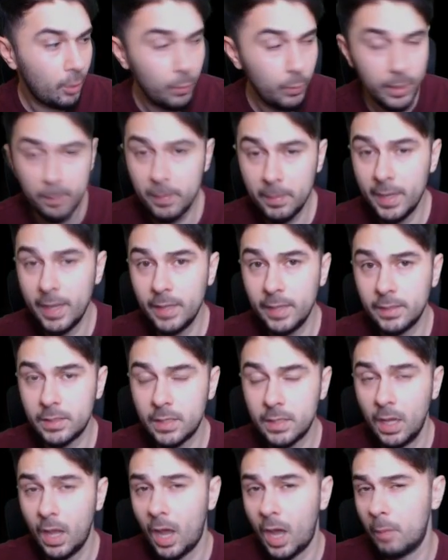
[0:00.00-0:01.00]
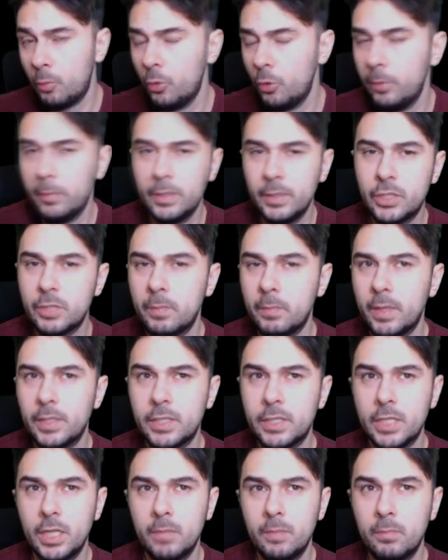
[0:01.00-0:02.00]
Jimenez, I brought him into my
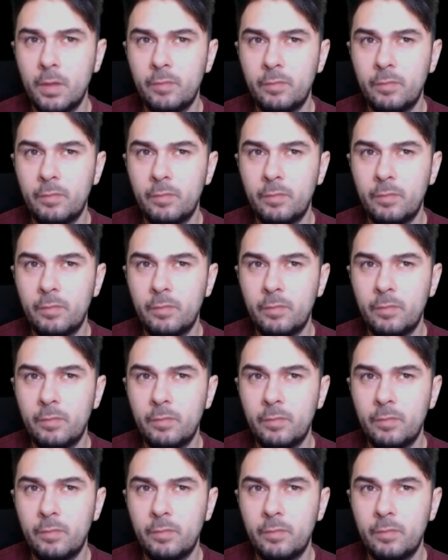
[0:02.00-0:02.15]
team.